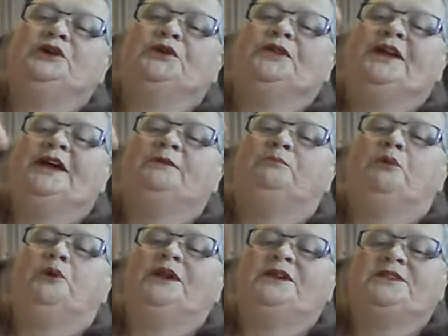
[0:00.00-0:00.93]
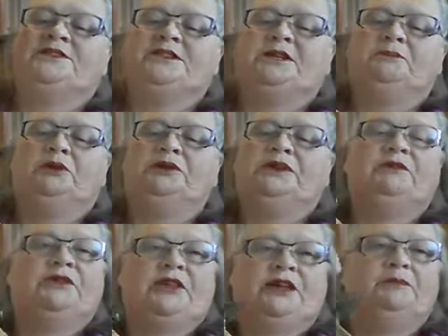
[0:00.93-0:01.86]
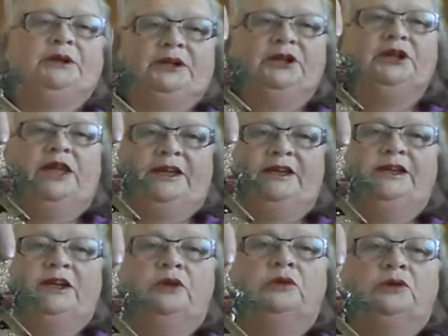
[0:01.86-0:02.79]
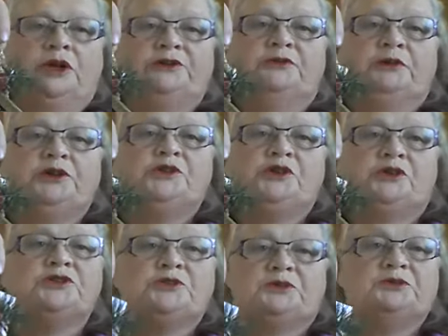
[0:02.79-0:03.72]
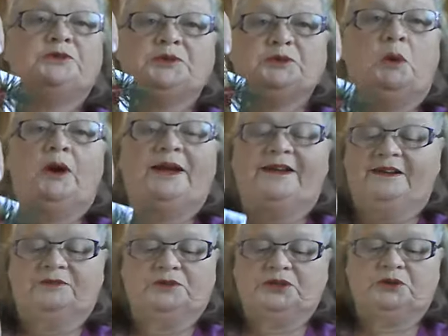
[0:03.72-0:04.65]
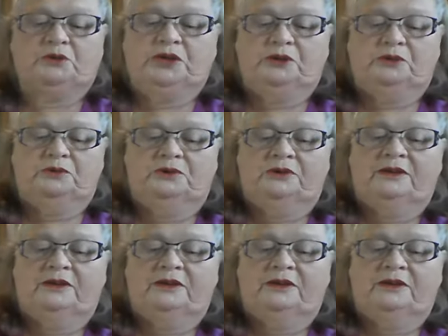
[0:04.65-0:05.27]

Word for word: know they had a pointed steeple and everything. I mean, it looked like a little old country church, and it was white. It was so cute.